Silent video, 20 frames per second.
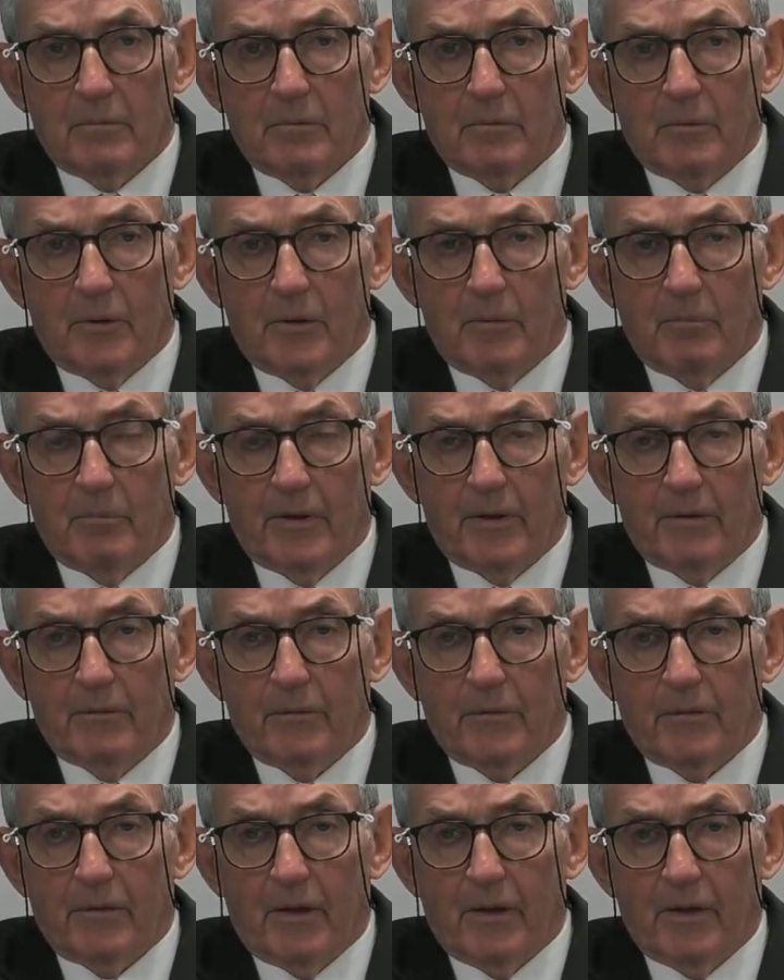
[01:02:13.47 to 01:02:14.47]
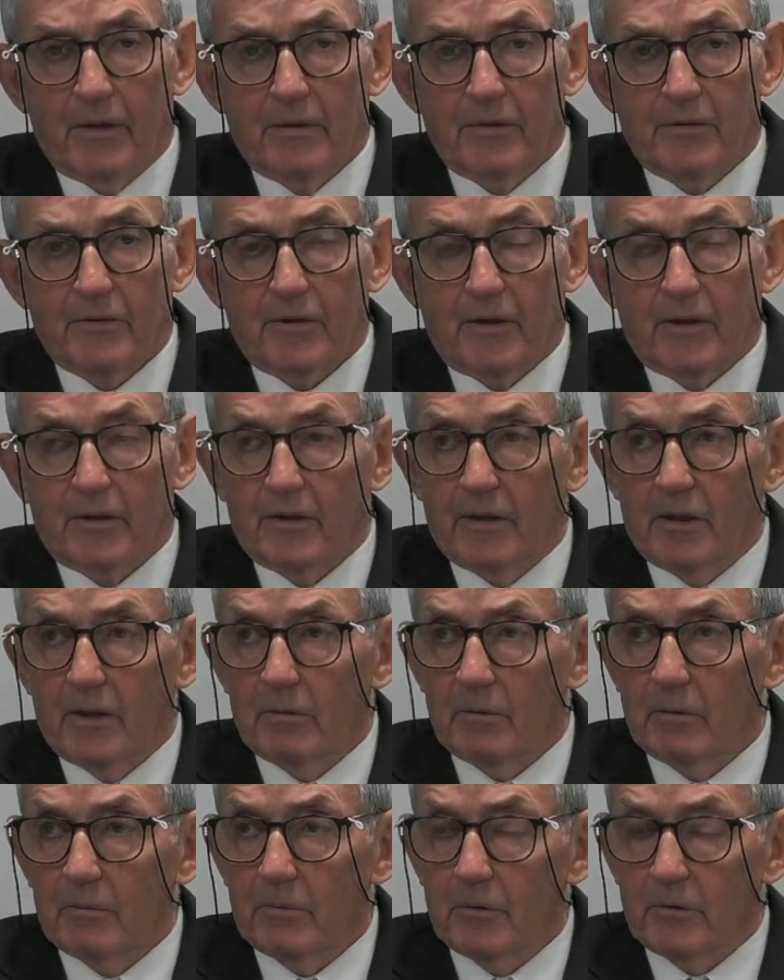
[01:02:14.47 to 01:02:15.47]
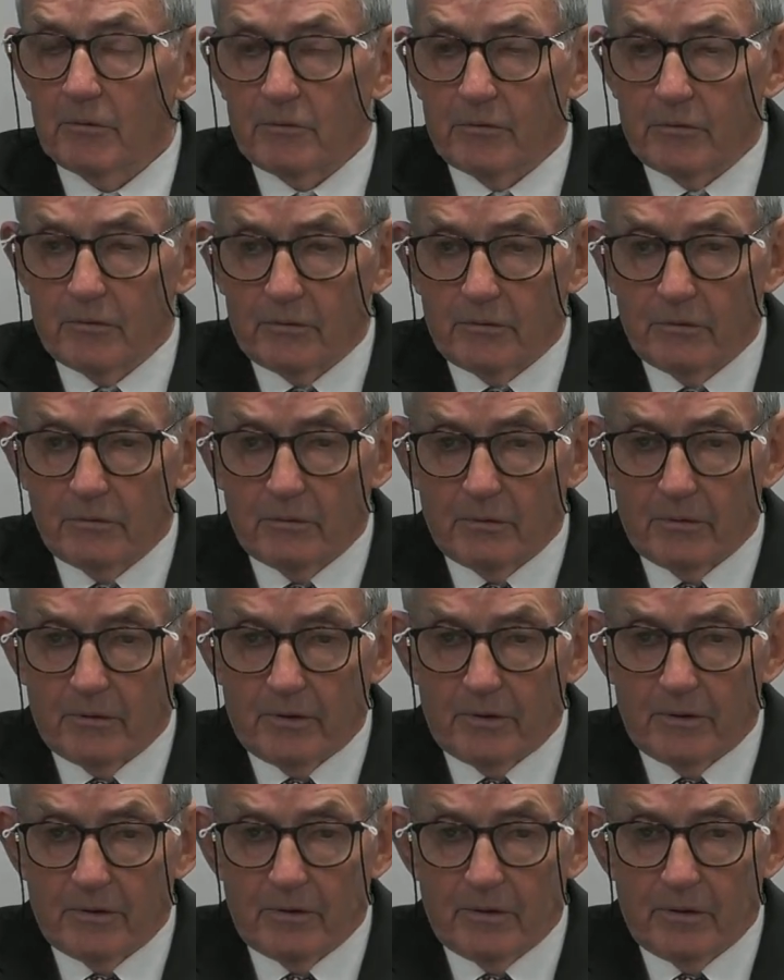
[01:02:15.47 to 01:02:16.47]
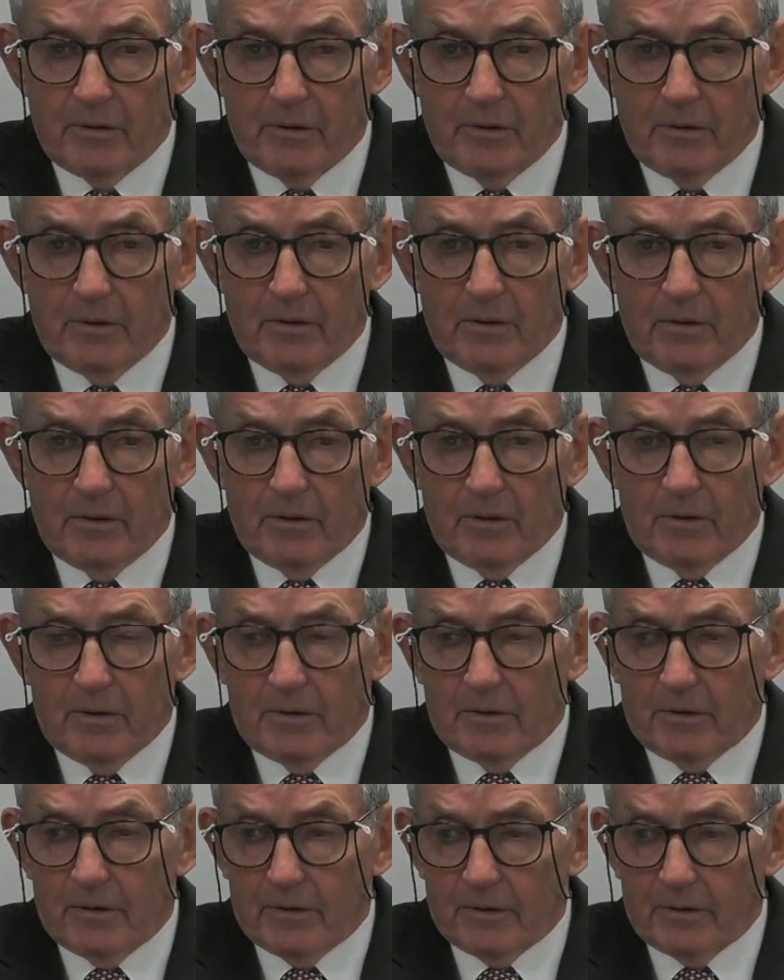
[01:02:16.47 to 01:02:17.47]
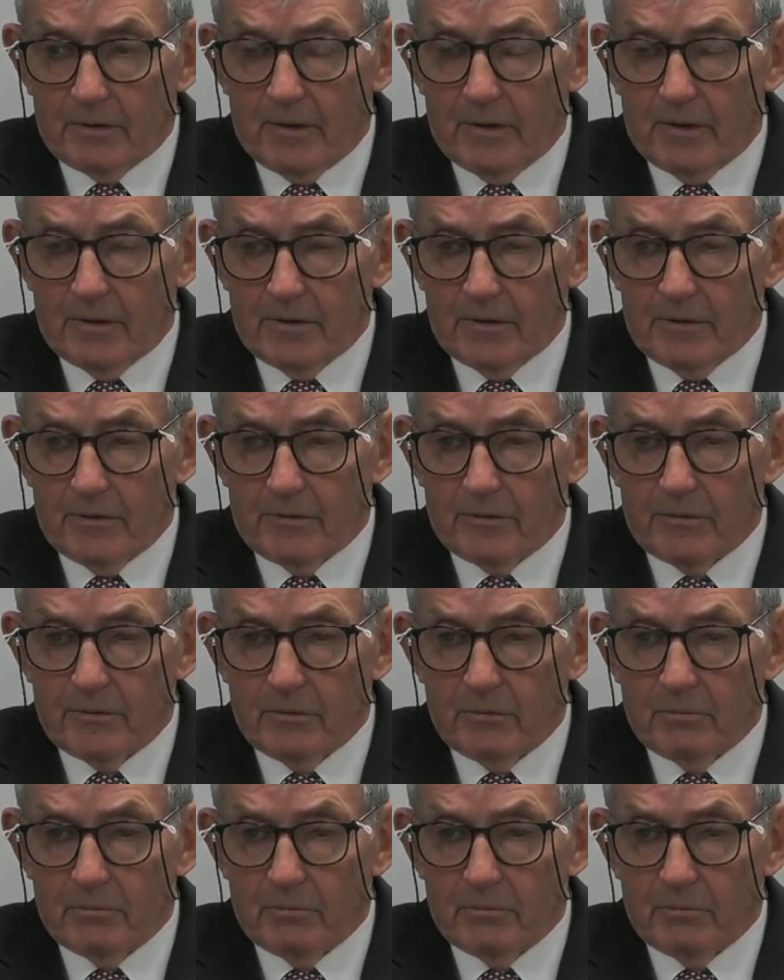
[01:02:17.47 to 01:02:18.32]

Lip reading: With the benefit of hindsight now, I'm not so sure that carries so